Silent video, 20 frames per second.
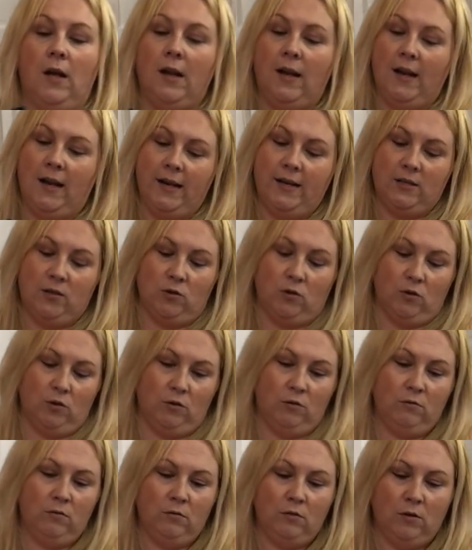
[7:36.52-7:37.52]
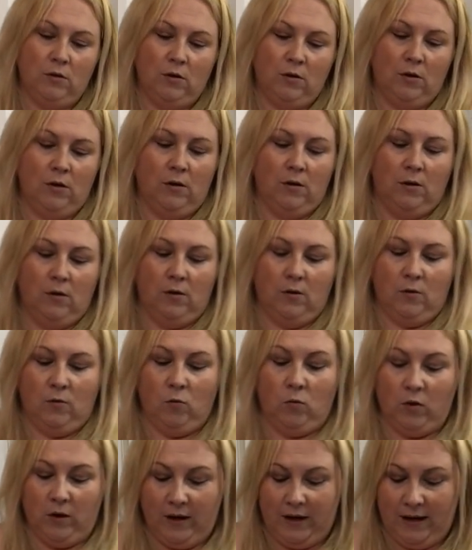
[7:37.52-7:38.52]
a little
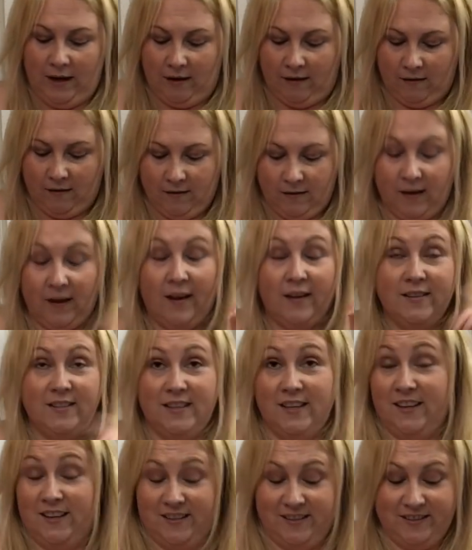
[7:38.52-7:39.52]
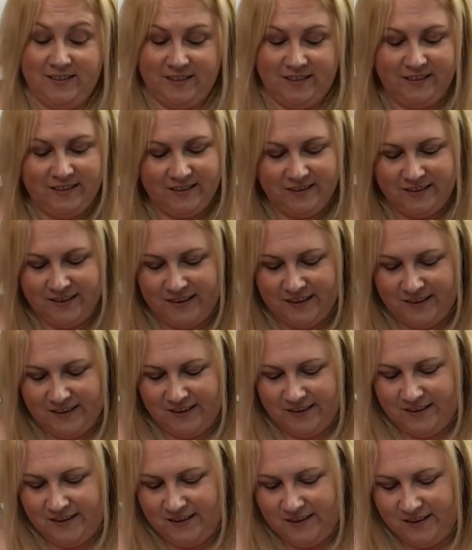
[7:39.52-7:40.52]
one here. I see.
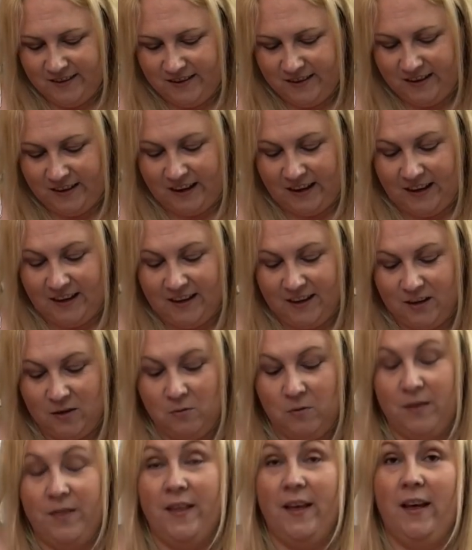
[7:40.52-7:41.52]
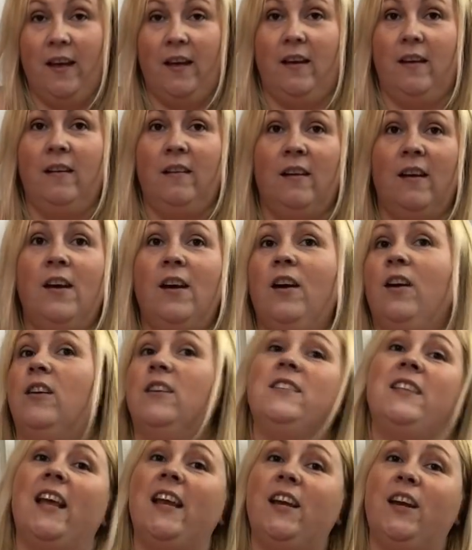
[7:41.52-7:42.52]
Get a little one there,
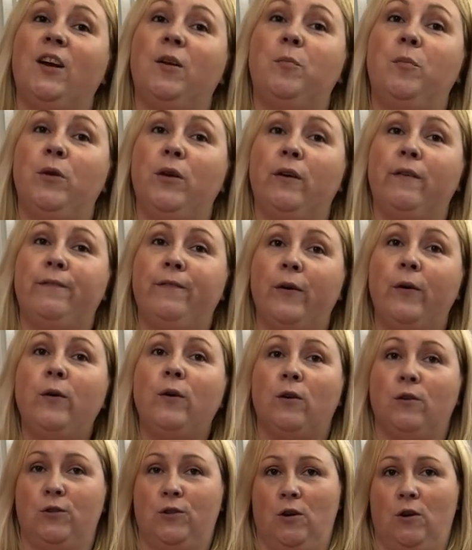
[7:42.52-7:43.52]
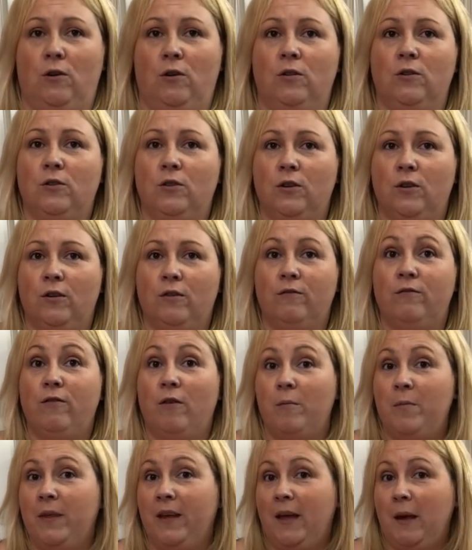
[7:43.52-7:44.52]
because then you can put your phone on charge
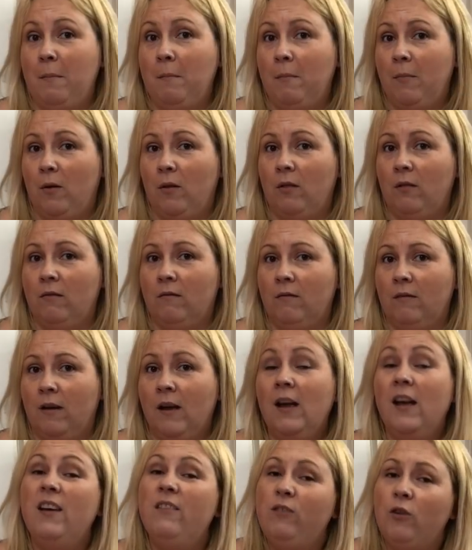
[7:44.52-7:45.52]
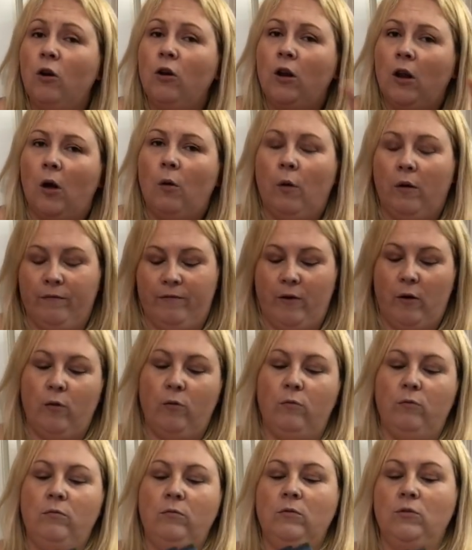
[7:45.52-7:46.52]
from the gimbal. If you're low on
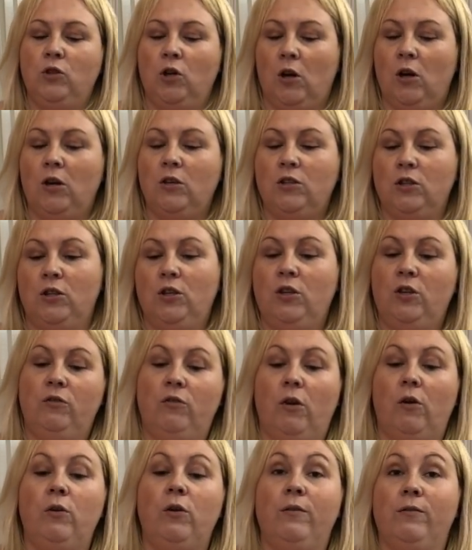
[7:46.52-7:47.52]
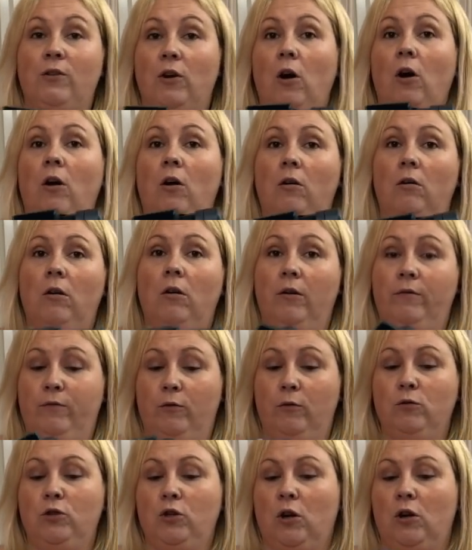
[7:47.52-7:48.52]
phone charge and you know you've got a
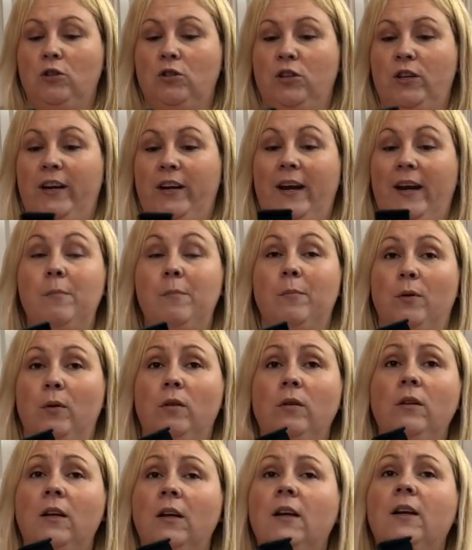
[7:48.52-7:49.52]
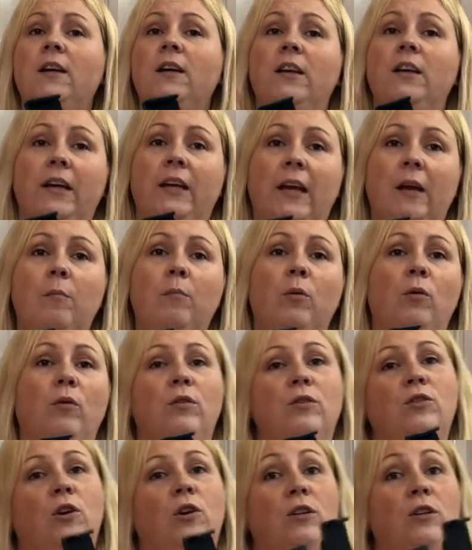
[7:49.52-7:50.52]
full charge in your gimbal
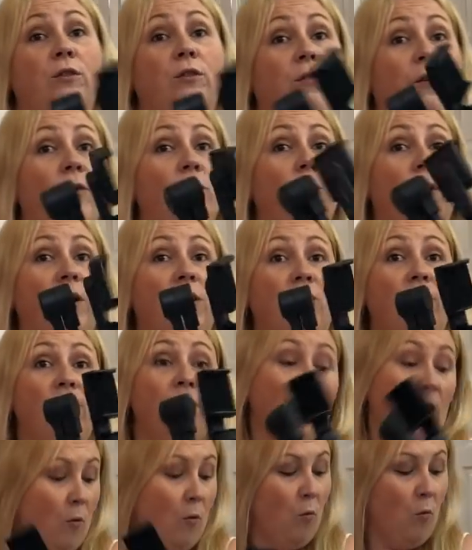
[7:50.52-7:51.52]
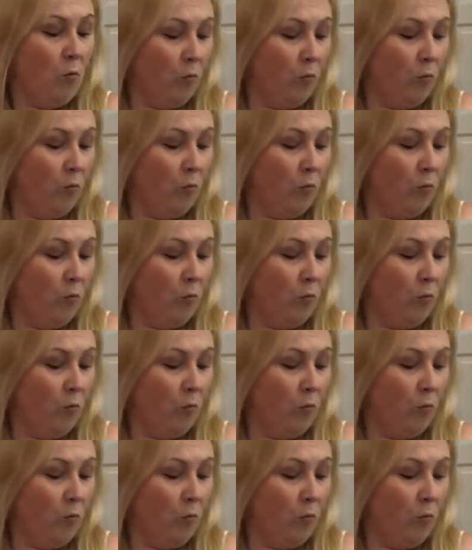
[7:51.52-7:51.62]
can charge your phone while you're on the go.